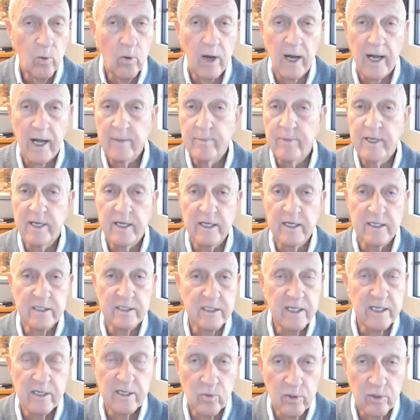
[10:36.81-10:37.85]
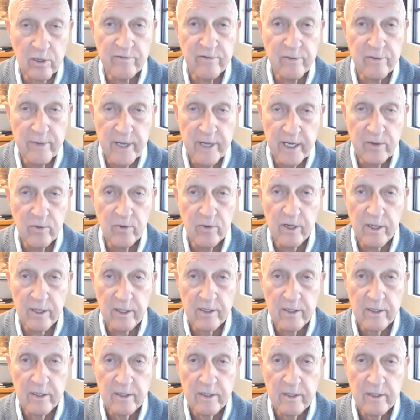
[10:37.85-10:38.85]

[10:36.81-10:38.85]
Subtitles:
Why? Because they can work from anywhere.